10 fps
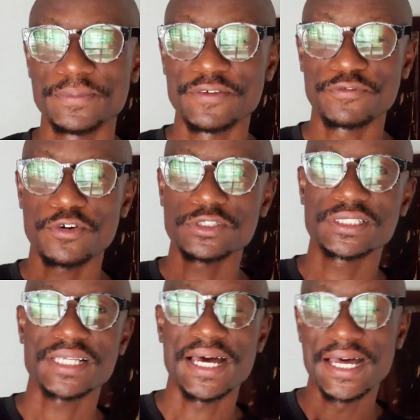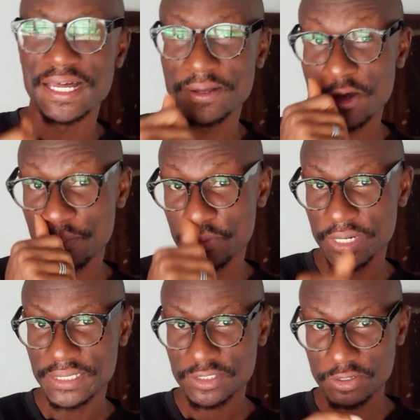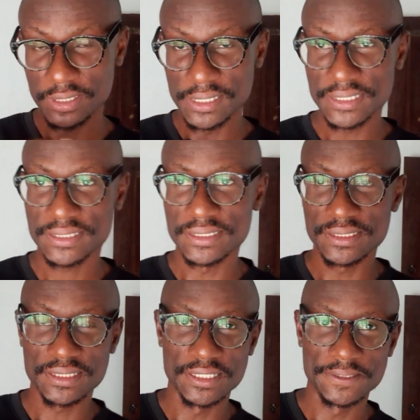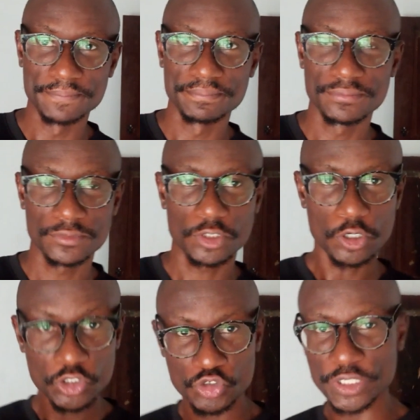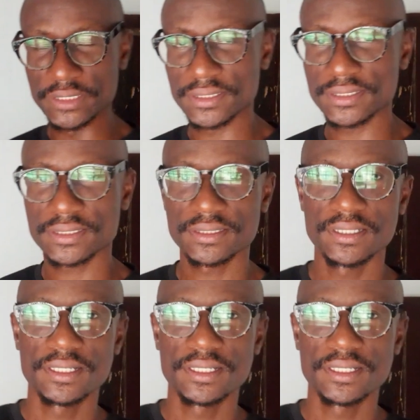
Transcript: The fourth component on the list is constraints.